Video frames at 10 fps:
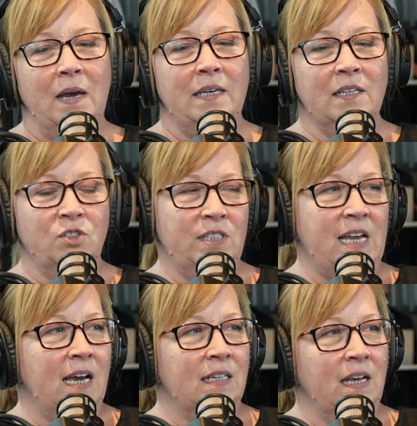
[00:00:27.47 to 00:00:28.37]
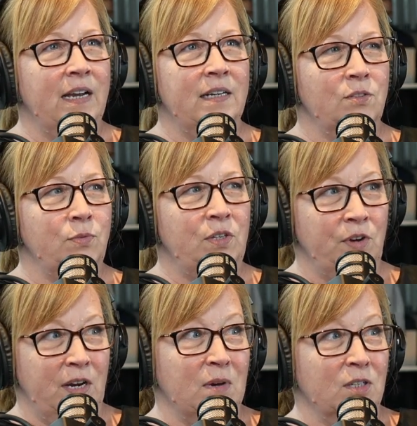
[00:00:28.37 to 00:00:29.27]
kitschy tagline is we
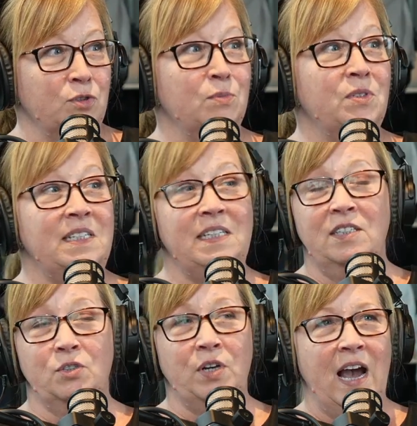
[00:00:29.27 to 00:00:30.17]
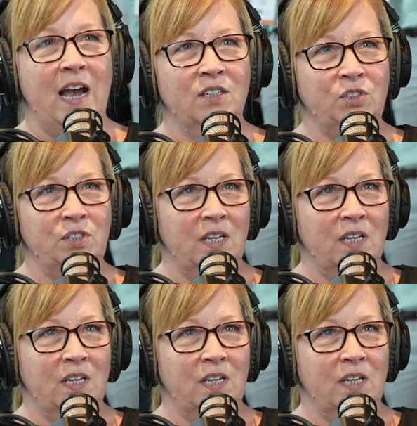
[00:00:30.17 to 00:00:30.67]
train mushrooms to eat trash